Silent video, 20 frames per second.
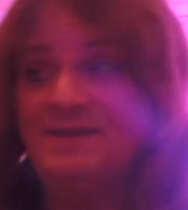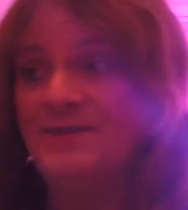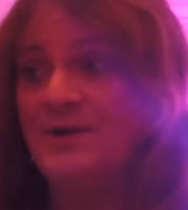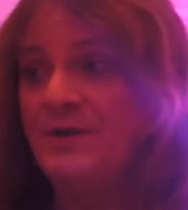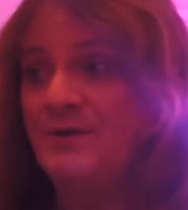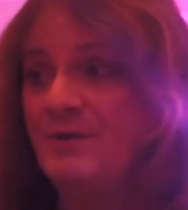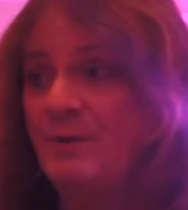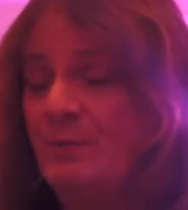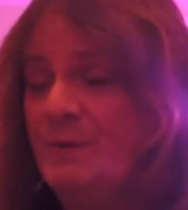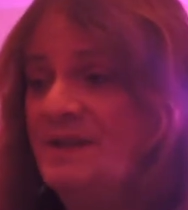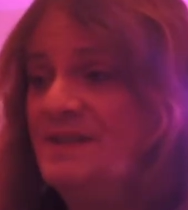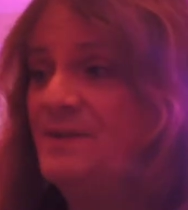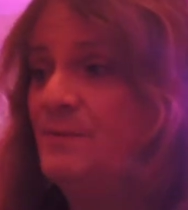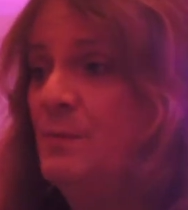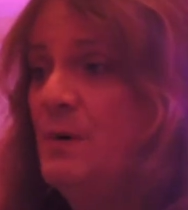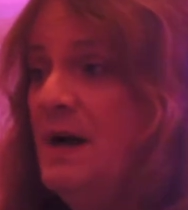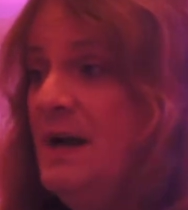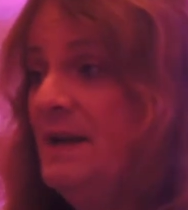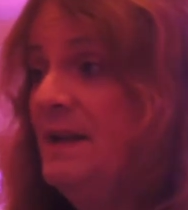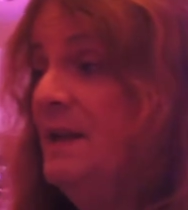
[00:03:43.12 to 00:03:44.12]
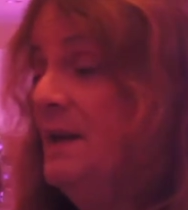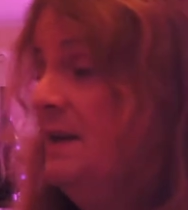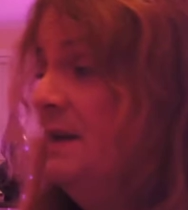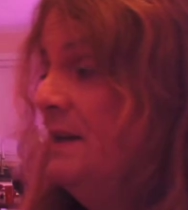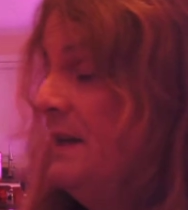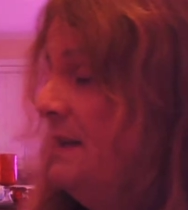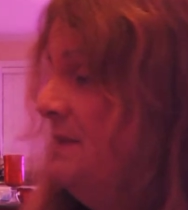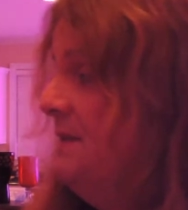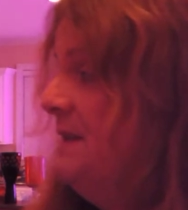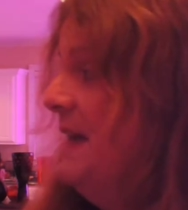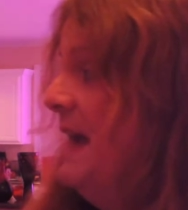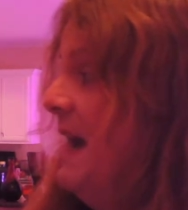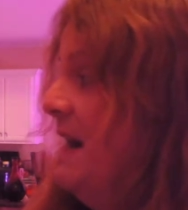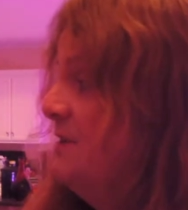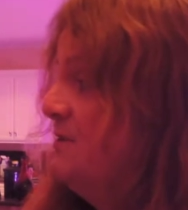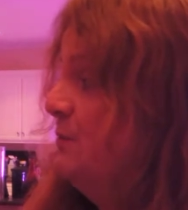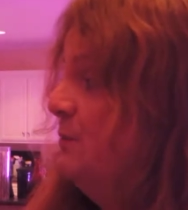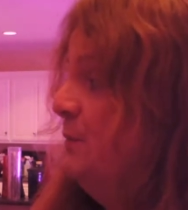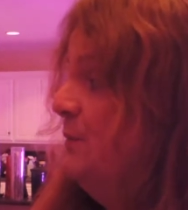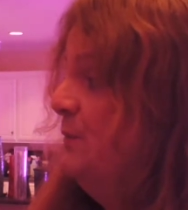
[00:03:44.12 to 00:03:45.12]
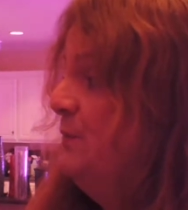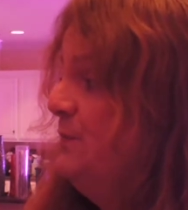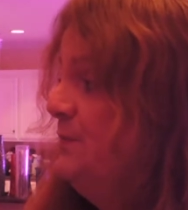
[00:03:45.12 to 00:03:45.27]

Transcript: is also a reason why the actual